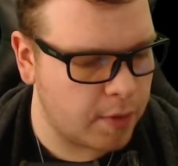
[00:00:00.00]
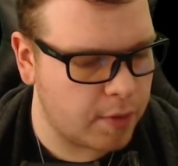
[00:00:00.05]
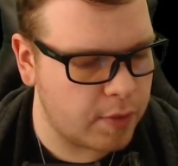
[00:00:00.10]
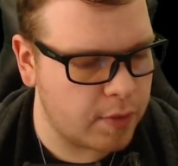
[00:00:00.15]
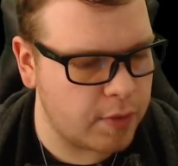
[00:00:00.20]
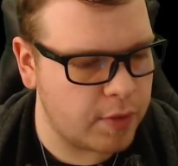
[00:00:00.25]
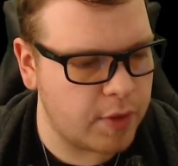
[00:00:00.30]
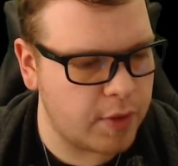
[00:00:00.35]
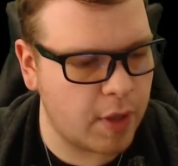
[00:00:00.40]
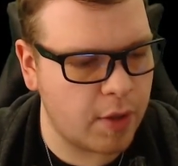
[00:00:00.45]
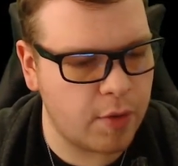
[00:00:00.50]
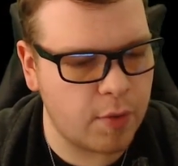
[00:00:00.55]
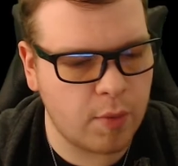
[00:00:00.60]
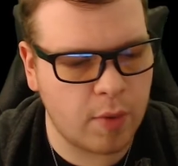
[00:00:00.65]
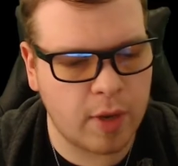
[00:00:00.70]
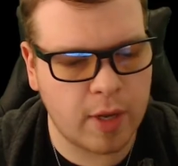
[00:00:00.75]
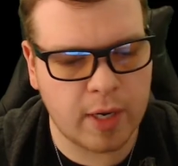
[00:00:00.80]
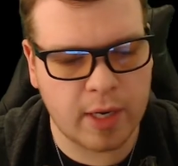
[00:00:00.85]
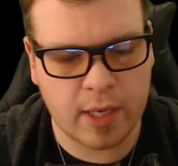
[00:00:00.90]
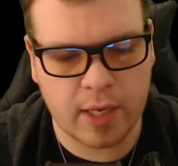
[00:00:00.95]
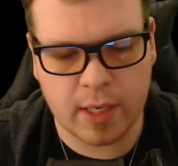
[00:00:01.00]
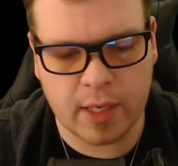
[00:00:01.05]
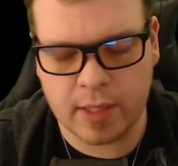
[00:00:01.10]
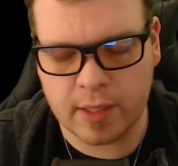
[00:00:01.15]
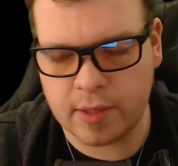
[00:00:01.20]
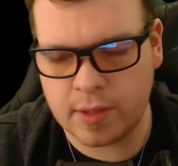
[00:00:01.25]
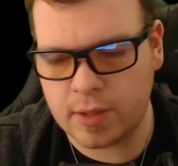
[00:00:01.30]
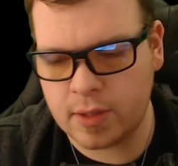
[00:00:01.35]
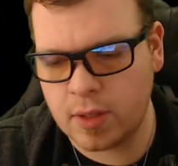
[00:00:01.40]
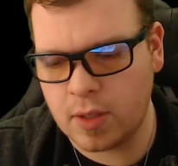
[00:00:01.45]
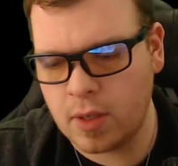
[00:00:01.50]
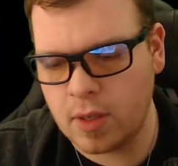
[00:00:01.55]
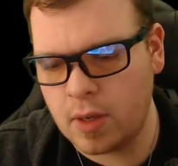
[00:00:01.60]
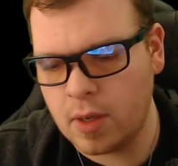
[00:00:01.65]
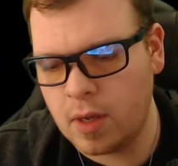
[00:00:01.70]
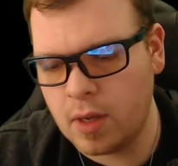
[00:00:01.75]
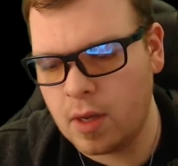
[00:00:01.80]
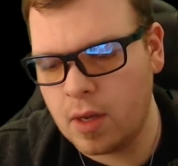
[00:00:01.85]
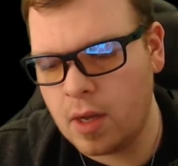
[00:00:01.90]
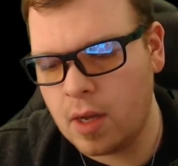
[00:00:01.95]
the other one is
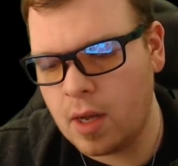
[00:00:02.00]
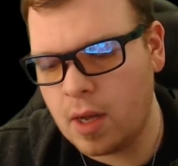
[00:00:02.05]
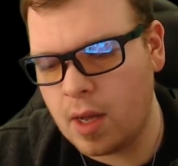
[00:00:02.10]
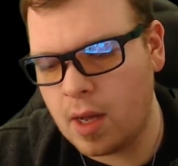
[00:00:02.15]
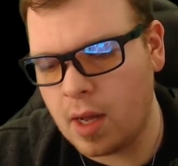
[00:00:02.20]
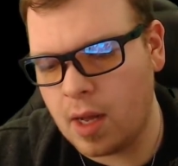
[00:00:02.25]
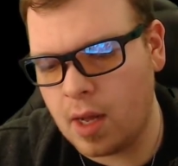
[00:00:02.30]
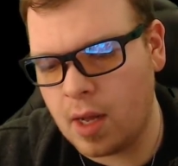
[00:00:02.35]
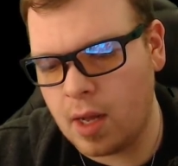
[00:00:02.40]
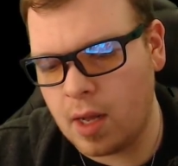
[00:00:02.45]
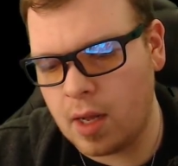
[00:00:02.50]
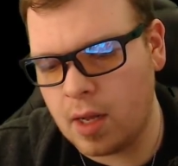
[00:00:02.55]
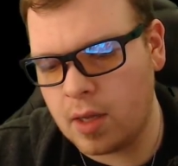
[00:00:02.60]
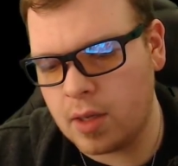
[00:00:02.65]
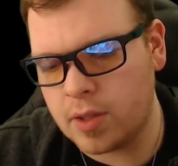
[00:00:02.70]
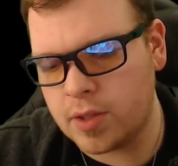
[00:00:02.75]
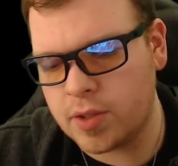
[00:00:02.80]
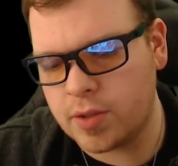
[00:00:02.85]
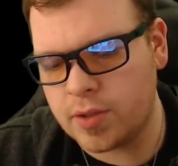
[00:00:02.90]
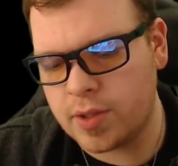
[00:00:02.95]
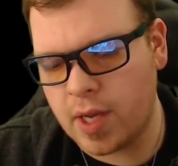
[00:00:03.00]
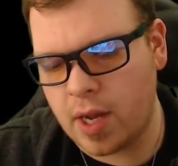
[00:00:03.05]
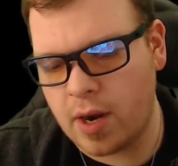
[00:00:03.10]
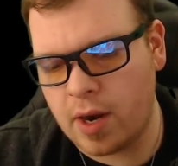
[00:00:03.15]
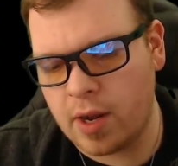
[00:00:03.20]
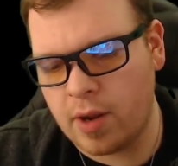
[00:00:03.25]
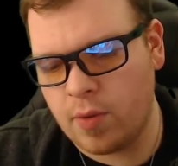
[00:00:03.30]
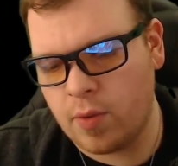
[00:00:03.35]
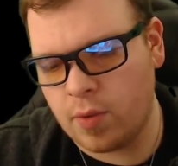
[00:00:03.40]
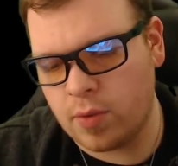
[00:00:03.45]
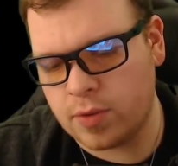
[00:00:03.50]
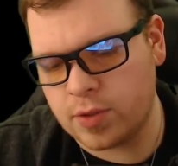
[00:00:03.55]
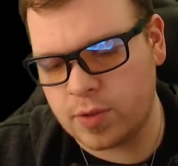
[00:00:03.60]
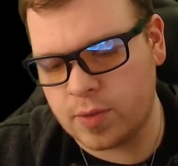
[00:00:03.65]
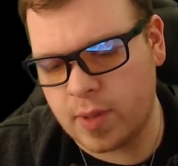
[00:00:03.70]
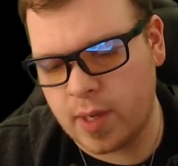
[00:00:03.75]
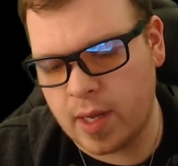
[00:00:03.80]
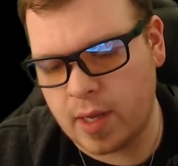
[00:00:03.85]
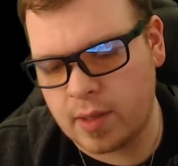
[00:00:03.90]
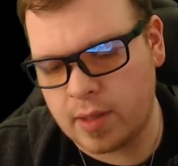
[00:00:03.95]
so Saturday rolls
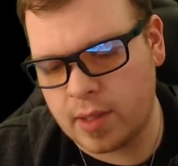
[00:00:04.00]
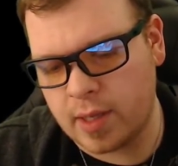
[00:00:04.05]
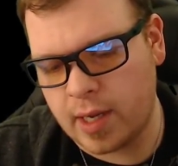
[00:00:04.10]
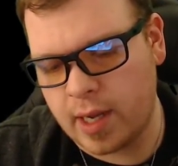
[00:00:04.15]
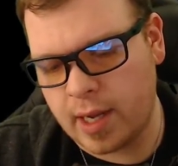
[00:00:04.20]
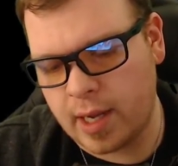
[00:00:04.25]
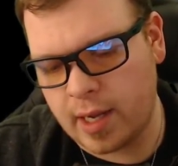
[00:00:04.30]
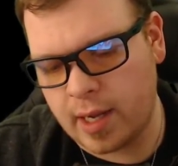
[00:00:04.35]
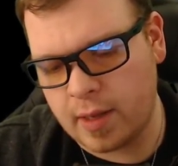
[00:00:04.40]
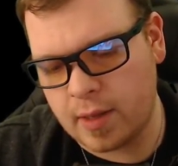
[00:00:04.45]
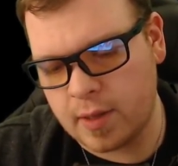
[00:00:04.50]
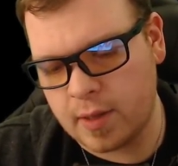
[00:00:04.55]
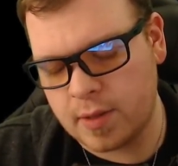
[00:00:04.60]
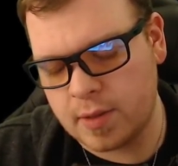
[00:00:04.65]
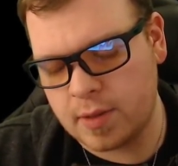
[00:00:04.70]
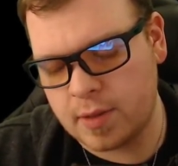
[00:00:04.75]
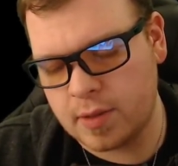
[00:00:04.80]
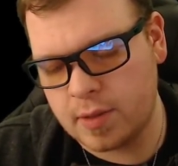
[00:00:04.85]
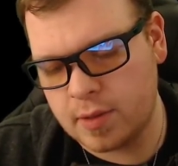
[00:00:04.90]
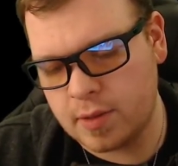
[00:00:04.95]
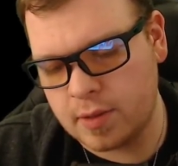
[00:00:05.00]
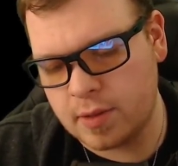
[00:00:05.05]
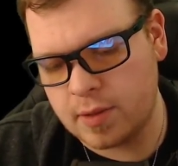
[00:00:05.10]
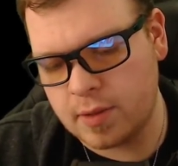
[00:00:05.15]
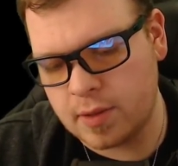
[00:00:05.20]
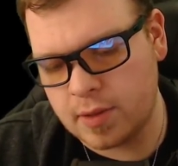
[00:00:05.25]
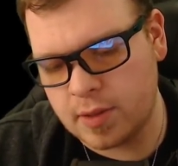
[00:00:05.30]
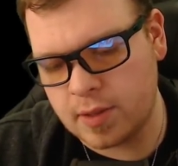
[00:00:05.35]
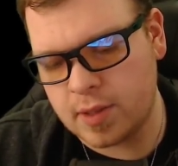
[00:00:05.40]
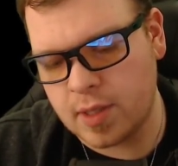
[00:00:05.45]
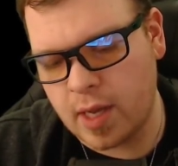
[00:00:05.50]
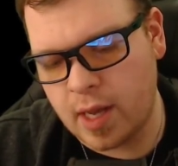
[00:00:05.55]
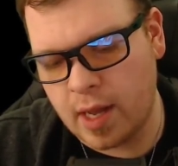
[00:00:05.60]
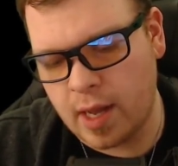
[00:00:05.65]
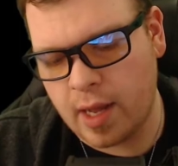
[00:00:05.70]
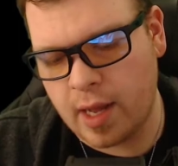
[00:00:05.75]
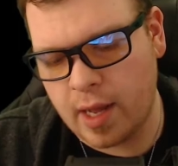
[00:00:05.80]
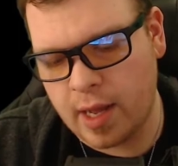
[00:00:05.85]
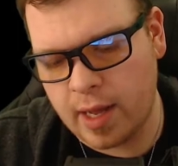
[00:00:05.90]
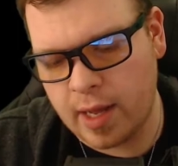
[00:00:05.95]
around, and
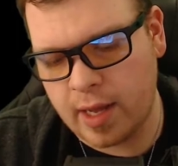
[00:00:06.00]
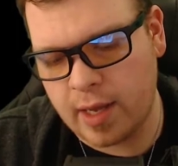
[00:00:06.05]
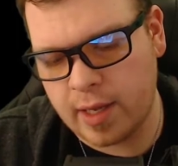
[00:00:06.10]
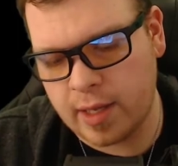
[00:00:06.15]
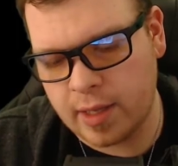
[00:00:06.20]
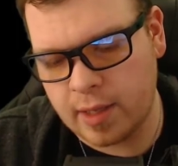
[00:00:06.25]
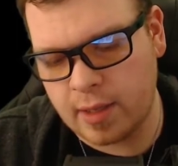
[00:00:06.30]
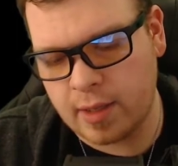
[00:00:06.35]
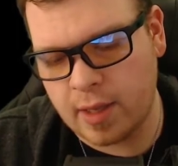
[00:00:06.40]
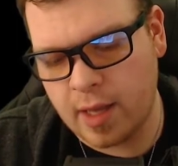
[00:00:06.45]
I